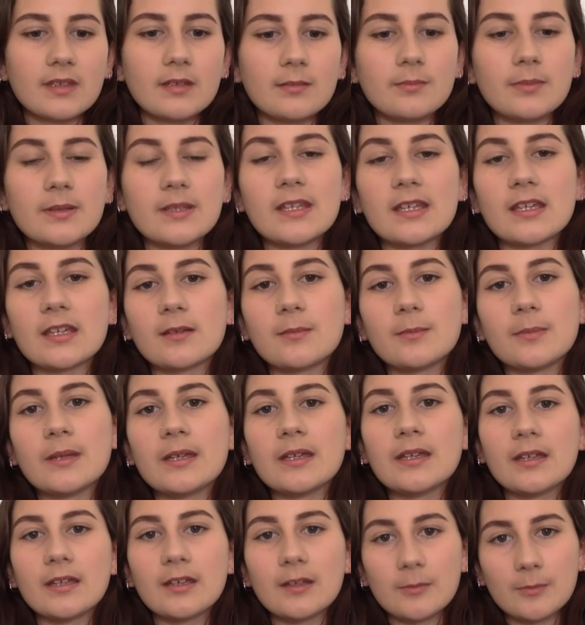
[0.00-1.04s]
But they can
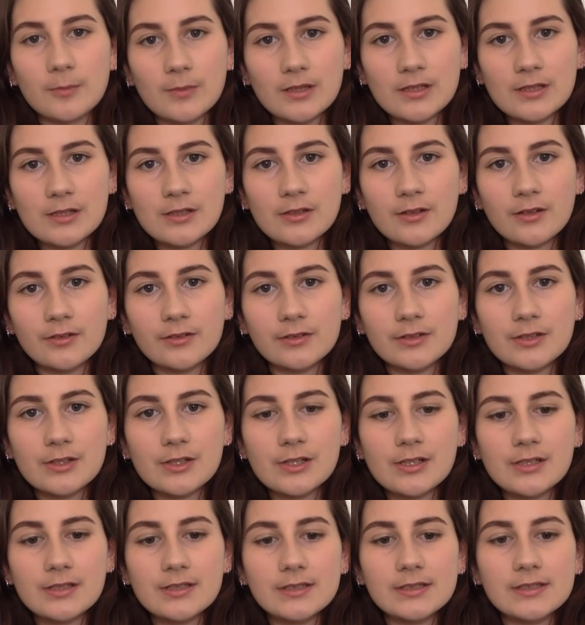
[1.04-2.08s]
be image
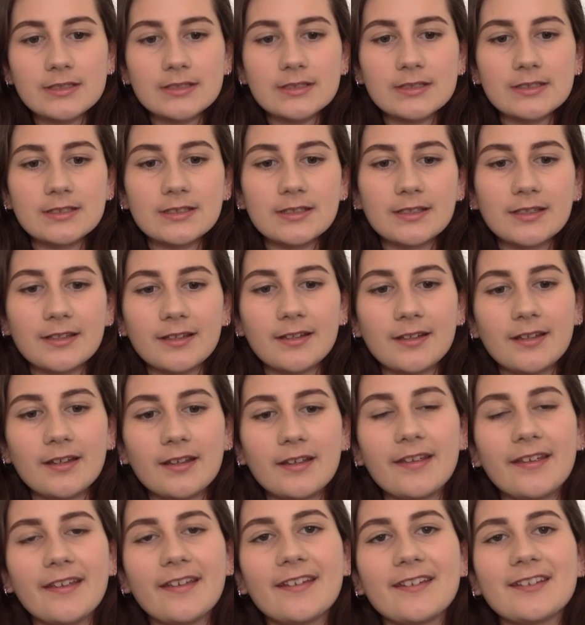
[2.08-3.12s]
conscious
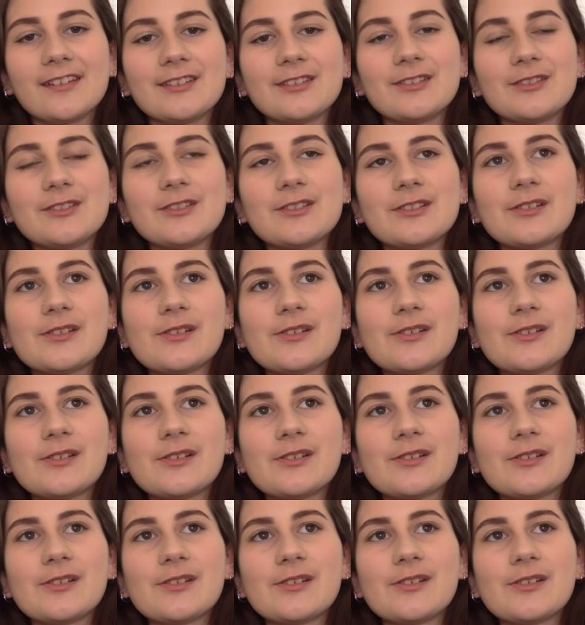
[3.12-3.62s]
and